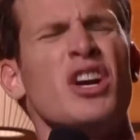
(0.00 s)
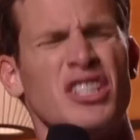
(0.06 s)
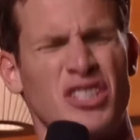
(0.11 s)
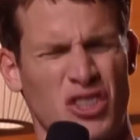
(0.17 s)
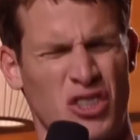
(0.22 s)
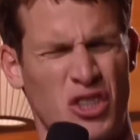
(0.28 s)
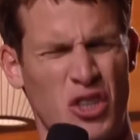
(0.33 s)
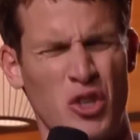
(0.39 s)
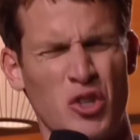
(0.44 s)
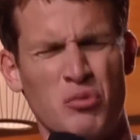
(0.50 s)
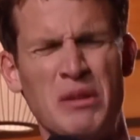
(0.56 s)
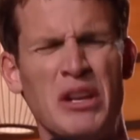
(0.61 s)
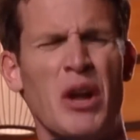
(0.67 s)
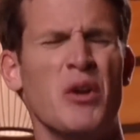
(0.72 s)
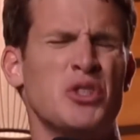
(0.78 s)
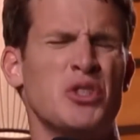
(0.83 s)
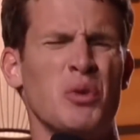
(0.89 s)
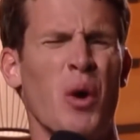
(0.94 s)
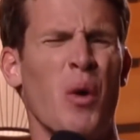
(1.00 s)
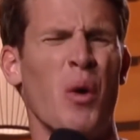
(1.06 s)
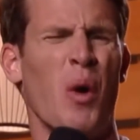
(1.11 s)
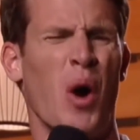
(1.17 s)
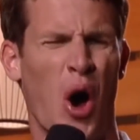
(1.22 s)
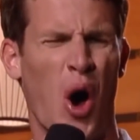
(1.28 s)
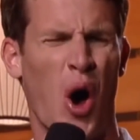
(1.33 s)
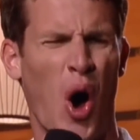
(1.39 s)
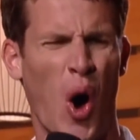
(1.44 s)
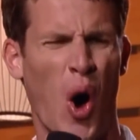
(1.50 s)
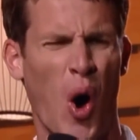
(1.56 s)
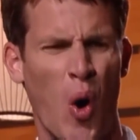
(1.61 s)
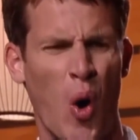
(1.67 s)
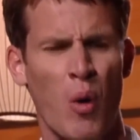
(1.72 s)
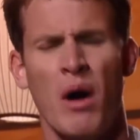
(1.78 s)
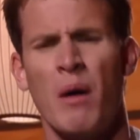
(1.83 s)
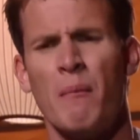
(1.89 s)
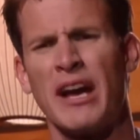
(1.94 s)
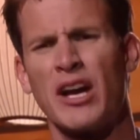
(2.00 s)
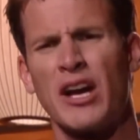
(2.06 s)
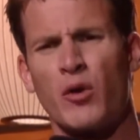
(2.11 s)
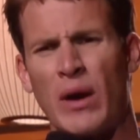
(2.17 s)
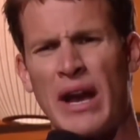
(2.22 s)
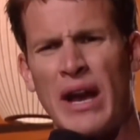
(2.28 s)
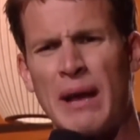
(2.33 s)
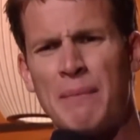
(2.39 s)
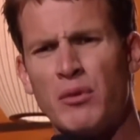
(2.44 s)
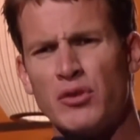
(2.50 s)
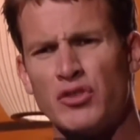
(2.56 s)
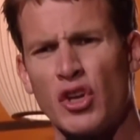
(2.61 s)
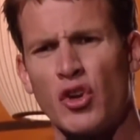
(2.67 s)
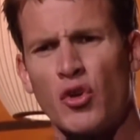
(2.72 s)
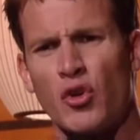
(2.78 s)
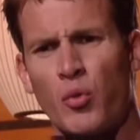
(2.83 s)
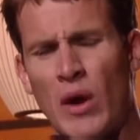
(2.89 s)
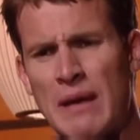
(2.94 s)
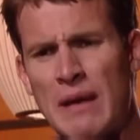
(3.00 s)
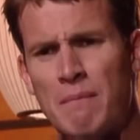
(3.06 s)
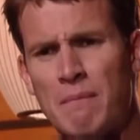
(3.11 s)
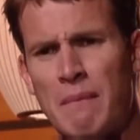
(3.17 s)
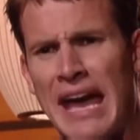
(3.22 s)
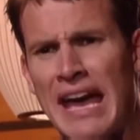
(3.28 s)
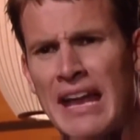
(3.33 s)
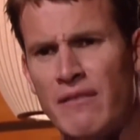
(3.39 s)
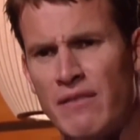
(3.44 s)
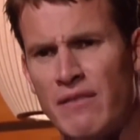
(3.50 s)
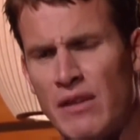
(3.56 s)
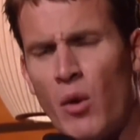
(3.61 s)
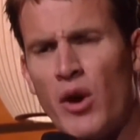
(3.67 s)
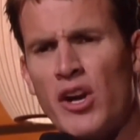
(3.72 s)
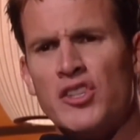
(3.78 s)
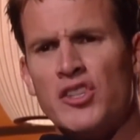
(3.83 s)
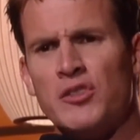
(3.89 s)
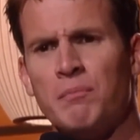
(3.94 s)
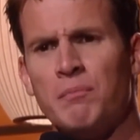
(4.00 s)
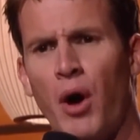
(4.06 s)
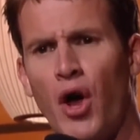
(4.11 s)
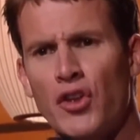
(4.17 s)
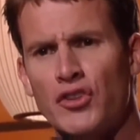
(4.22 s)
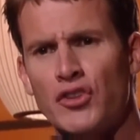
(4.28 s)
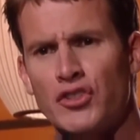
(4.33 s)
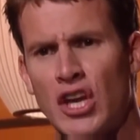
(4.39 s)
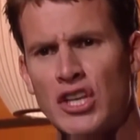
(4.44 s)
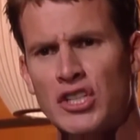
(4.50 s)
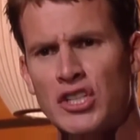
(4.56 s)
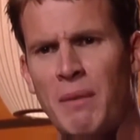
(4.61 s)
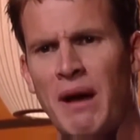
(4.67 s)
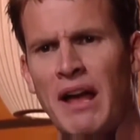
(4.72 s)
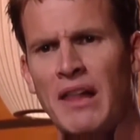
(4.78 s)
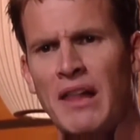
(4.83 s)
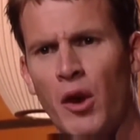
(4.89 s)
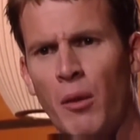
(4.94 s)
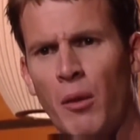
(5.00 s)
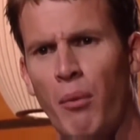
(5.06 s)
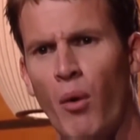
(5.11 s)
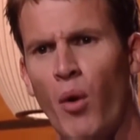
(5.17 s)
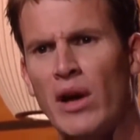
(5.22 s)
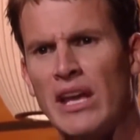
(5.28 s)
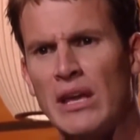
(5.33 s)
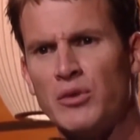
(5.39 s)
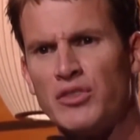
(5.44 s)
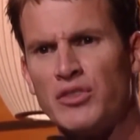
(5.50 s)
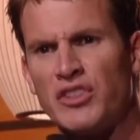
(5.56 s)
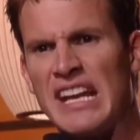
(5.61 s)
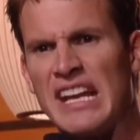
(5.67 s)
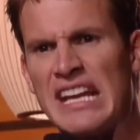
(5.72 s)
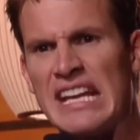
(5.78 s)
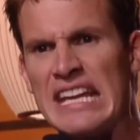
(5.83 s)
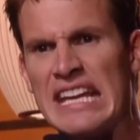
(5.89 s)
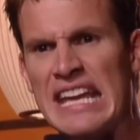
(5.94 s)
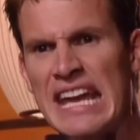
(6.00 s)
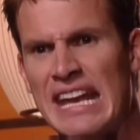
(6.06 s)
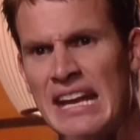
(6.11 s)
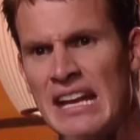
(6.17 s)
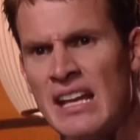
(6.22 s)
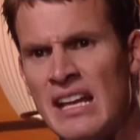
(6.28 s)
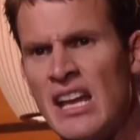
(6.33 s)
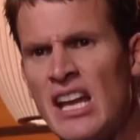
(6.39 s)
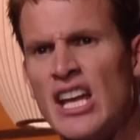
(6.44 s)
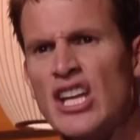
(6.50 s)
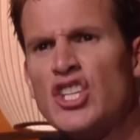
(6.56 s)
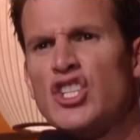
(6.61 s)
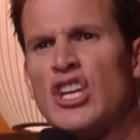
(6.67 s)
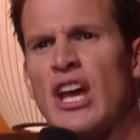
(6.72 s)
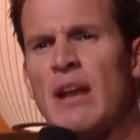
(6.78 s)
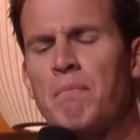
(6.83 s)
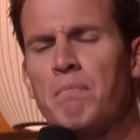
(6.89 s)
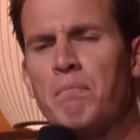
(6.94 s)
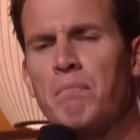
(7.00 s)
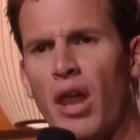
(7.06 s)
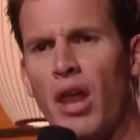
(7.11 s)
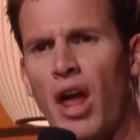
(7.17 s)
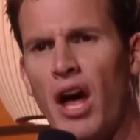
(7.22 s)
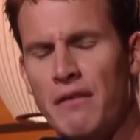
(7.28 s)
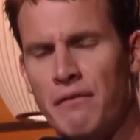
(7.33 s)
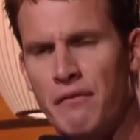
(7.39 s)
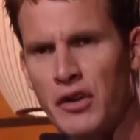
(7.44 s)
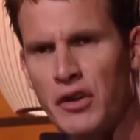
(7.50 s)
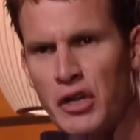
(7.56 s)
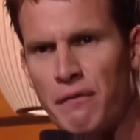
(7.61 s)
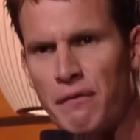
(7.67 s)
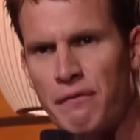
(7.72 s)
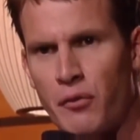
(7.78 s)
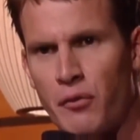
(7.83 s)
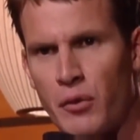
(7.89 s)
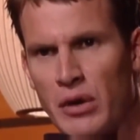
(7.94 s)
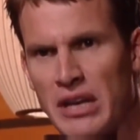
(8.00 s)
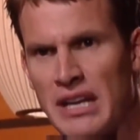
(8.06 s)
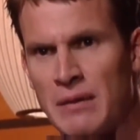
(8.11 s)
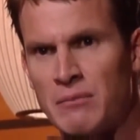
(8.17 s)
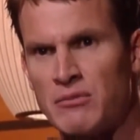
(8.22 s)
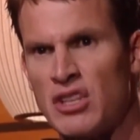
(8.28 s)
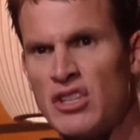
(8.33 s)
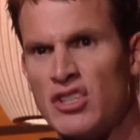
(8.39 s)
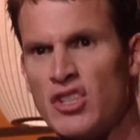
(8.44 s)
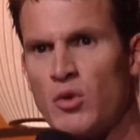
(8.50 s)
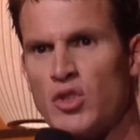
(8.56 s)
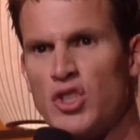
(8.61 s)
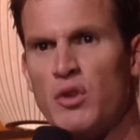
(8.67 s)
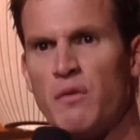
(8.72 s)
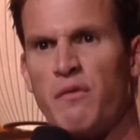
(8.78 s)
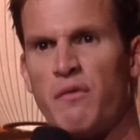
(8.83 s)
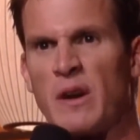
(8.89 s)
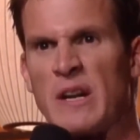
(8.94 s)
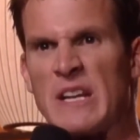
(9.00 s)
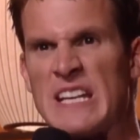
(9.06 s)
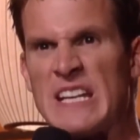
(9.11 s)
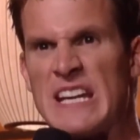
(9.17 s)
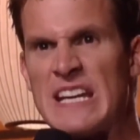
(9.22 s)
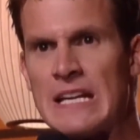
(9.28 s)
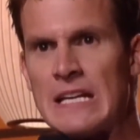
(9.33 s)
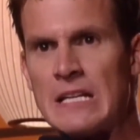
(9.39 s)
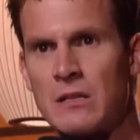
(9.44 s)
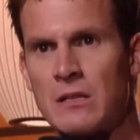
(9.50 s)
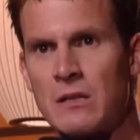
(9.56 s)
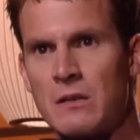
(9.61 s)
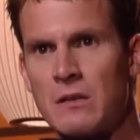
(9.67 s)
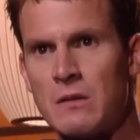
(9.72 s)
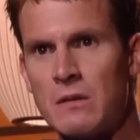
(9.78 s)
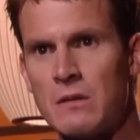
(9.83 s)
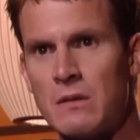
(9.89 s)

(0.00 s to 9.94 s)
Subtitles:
Excuse me, don't you go, oh. My grandpa was a great man. If he wanted his balls touched by a little boy, he was going to get it. He shed blood for your freedoms, and don't you forget it.